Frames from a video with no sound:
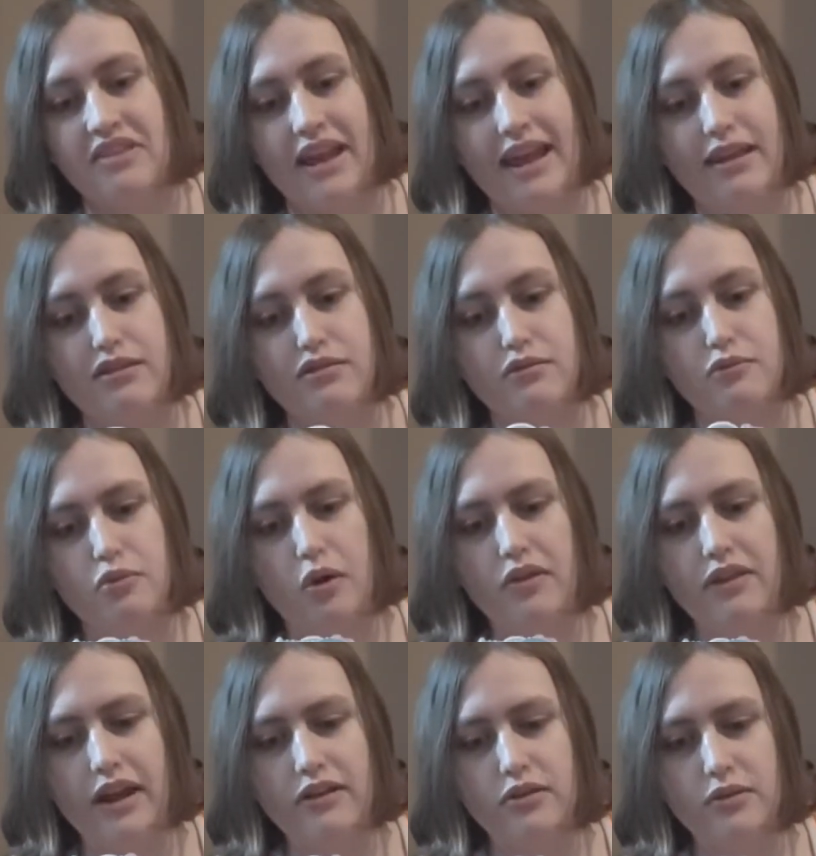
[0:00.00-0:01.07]
It's one
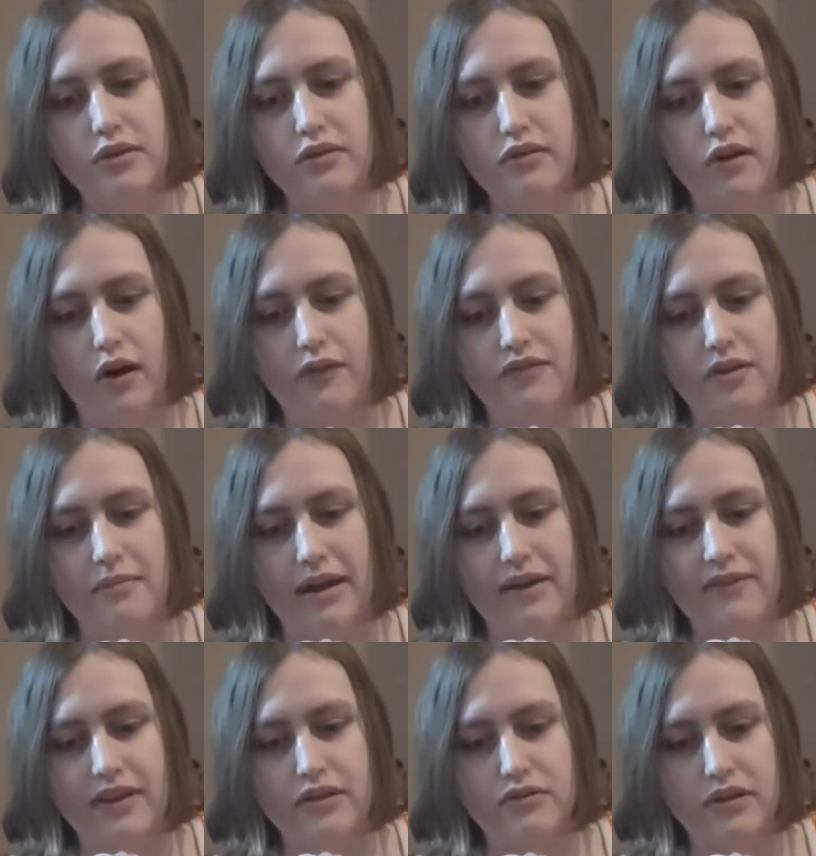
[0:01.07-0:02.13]
that I don't use often, but I
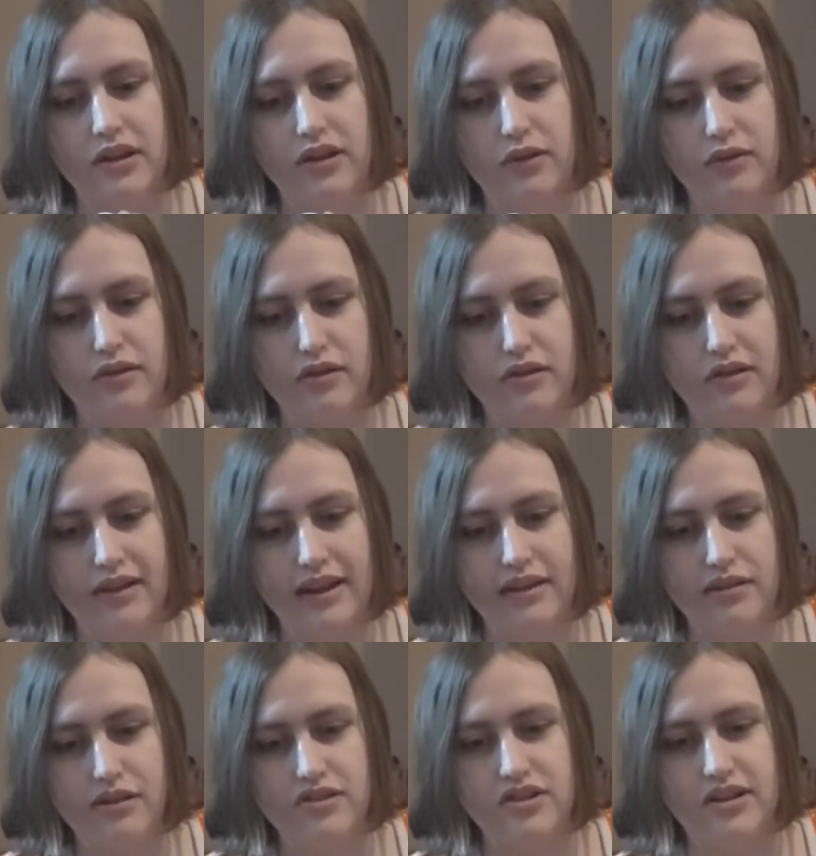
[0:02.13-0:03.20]
think it's really cute because it's got like
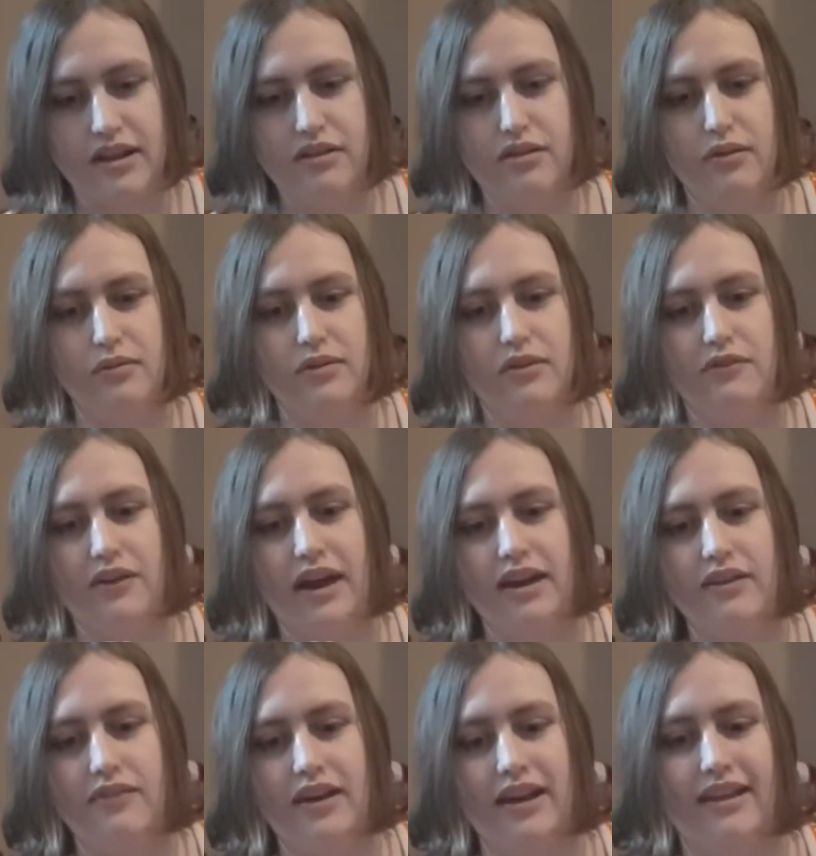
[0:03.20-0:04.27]
such a nice old divide
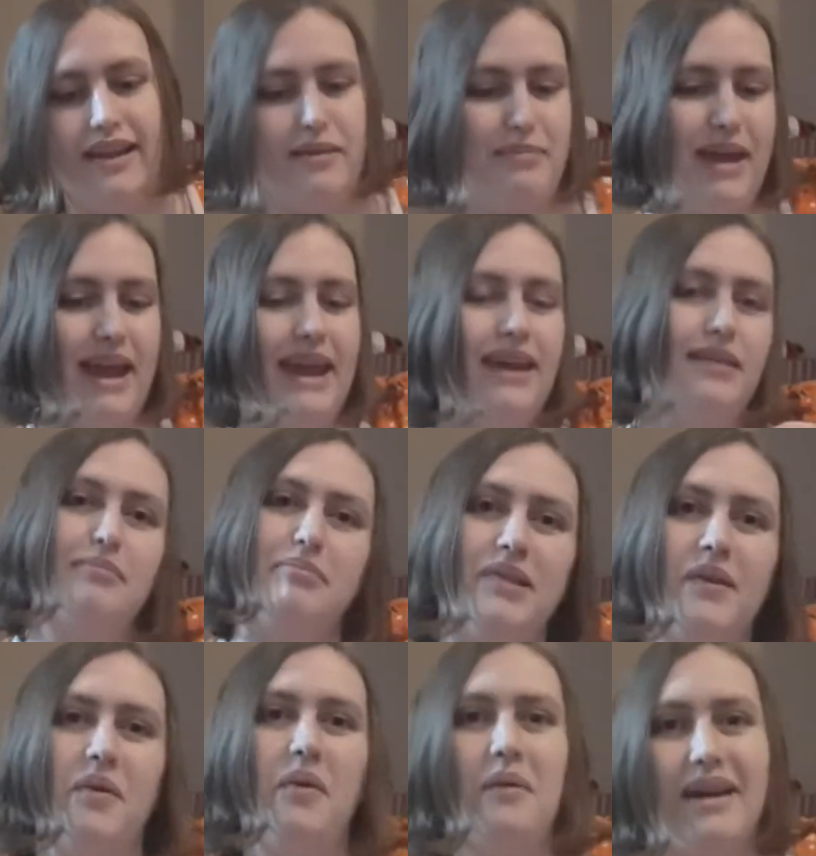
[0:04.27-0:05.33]
of kind of like pink and
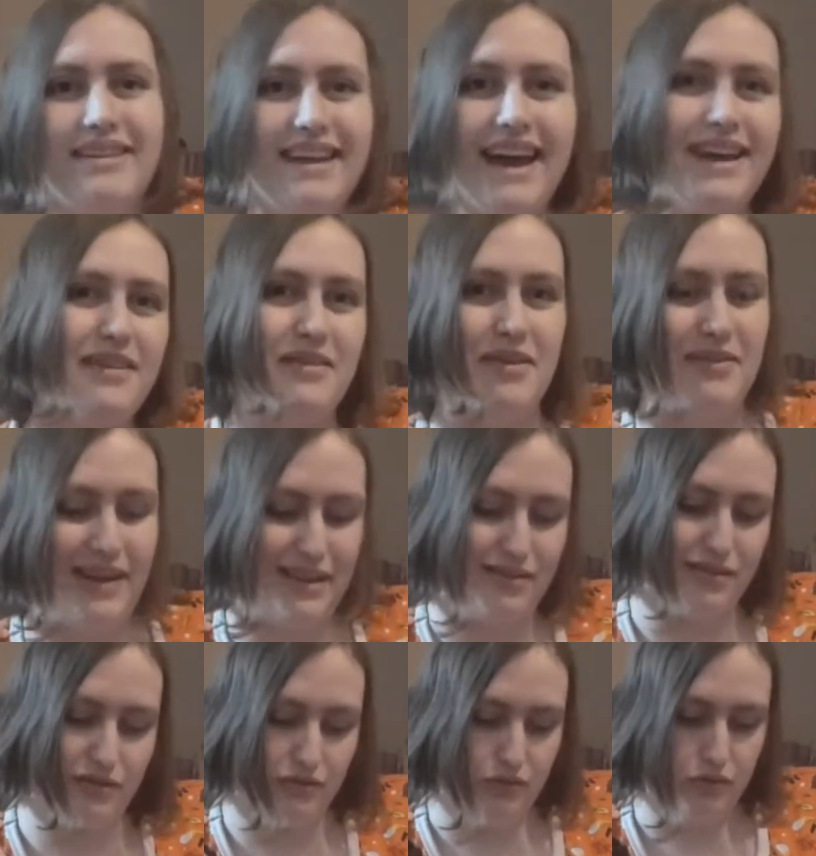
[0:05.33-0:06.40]
blue, and I don't know,
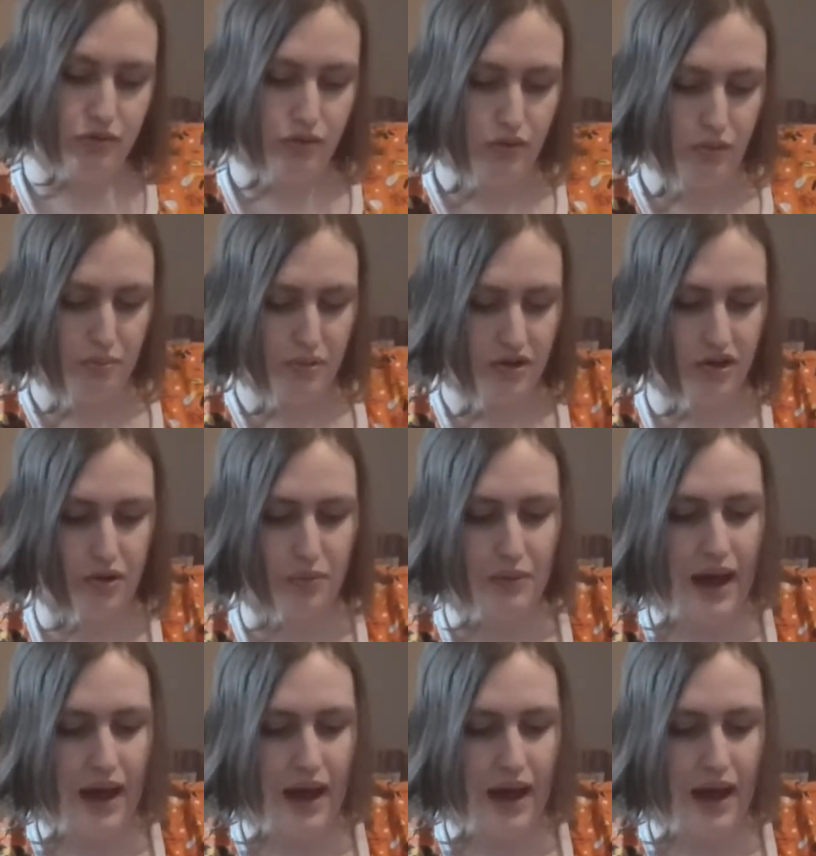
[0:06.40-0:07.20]
it's super cute.